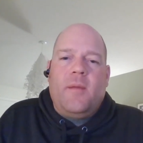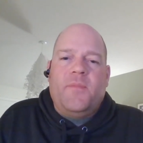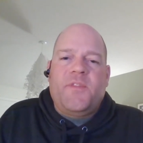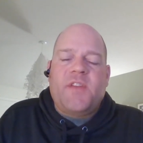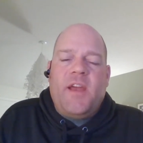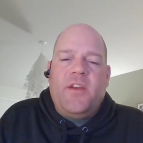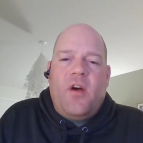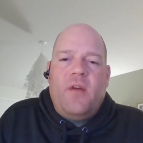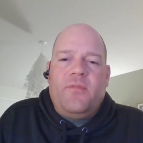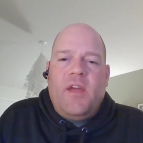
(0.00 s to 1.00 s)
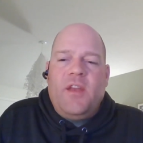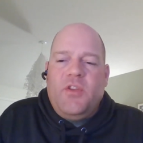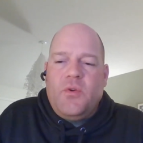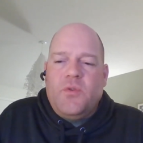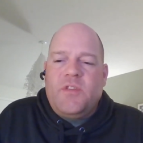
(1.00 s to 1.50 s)
signed off and
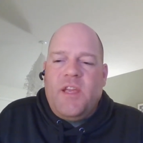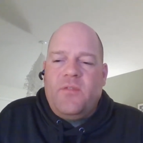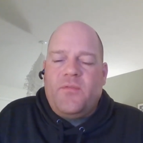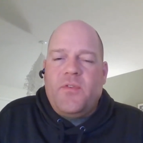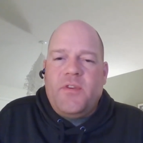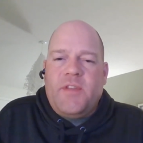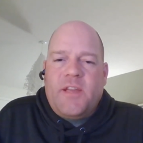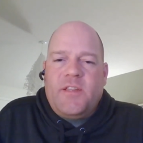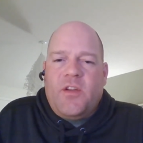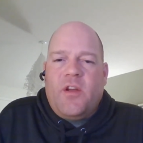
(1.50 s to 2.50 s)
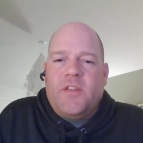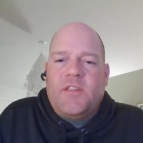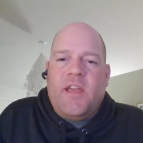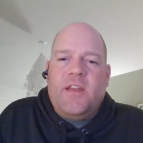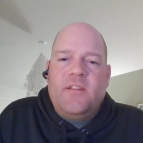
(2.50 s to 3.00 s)
used in further testing on
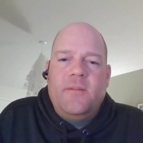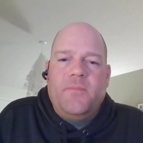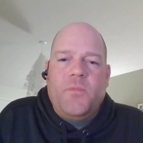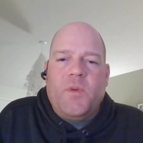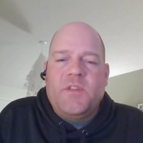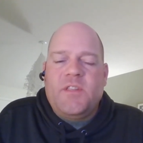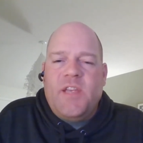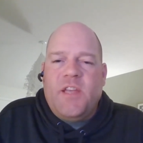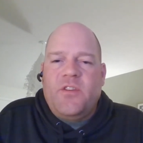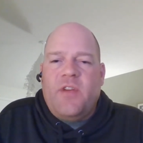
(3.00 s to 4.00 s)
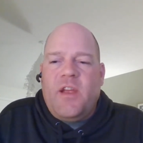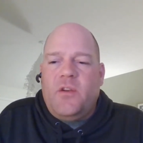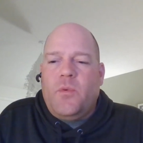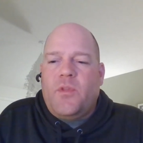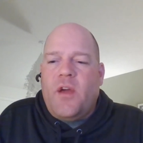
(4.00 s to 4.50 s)
site once it's
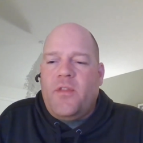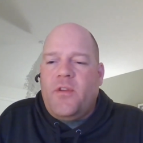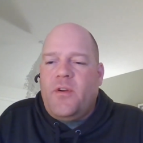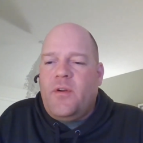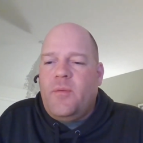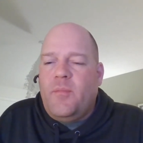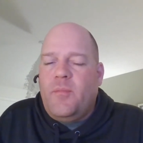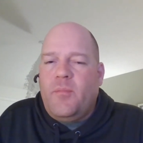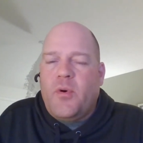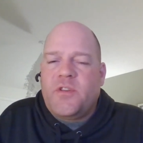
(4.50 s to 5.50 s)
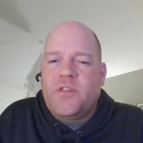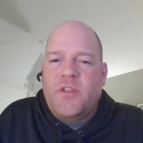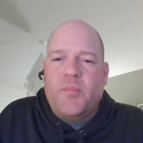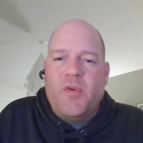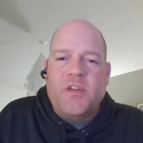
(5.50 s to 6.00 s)
integrated with other portions
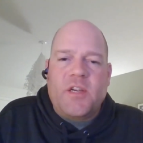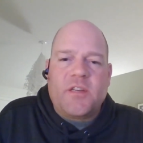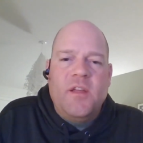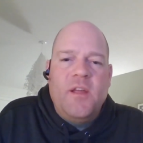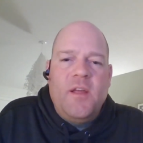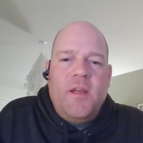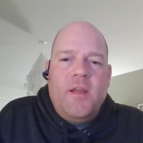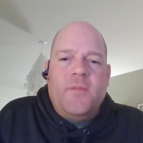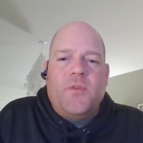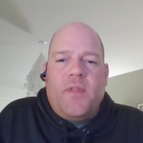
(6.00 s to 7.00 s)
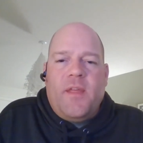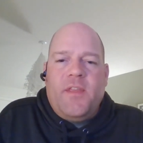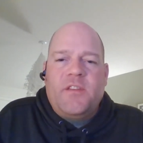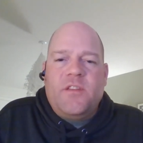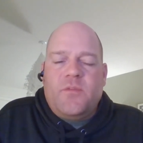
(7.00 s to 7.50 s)
of the project. So then
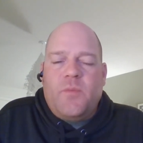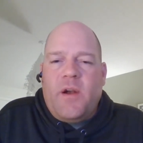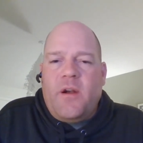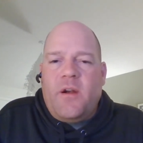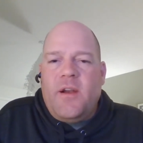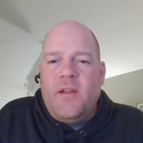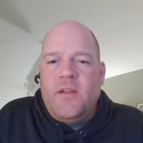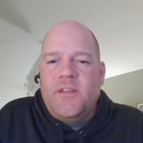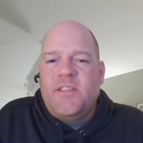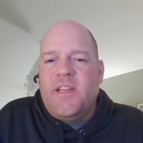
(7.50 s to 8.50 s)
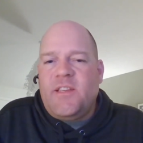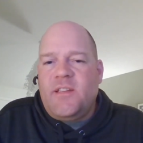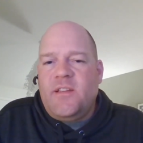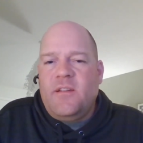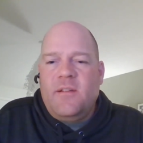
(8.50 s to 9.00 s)
this is where
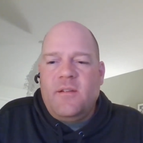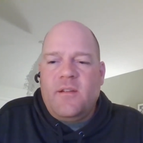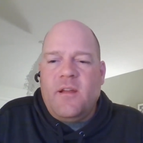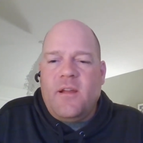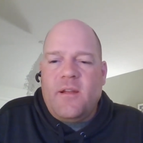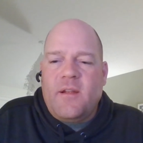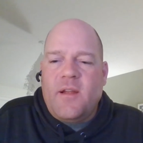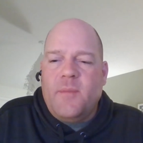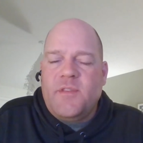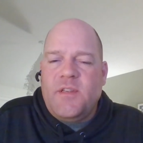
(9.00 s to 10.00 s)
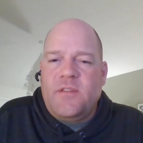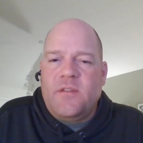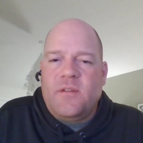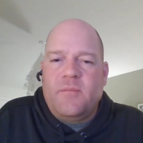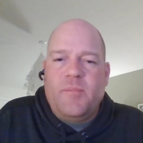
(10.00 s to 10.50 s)
SIT comes
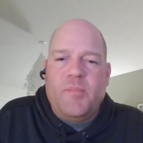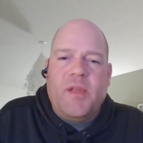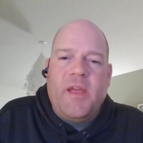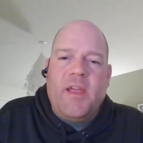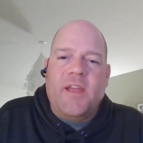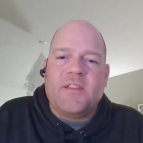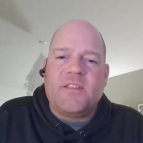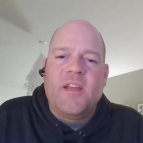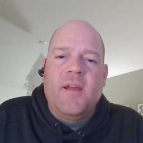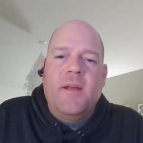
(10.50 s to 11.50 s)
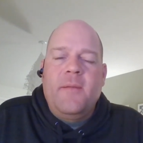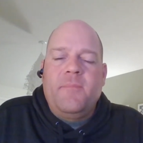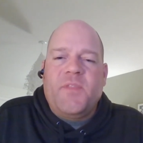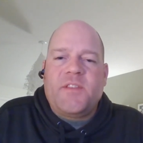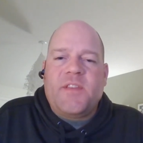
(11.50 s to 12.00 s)
into play. Is
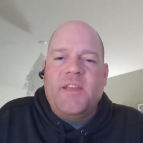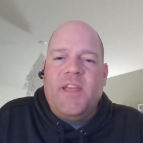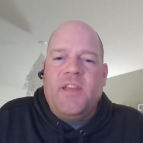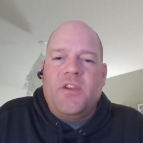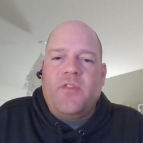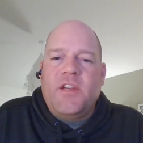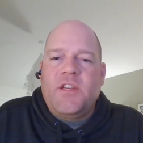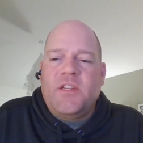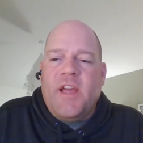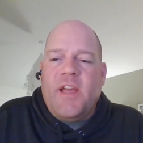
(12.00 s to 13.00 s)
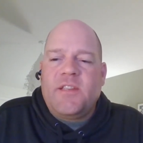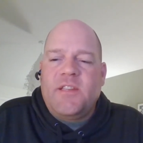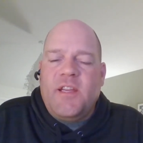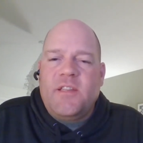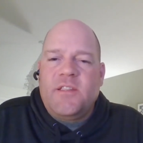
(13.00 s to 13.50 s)
the site integration
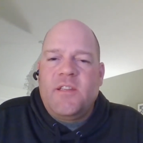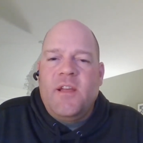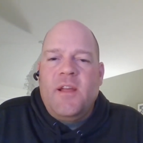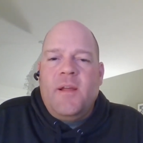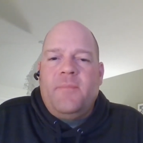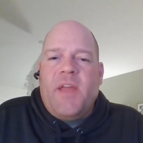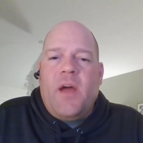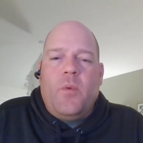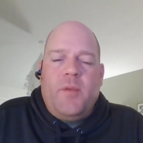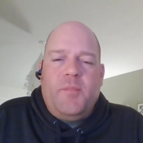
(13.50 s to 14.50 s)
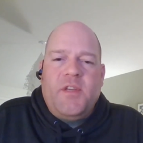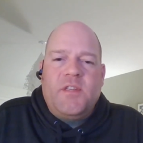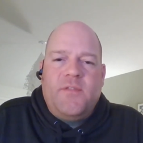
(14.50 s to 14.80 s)
test is that one piece of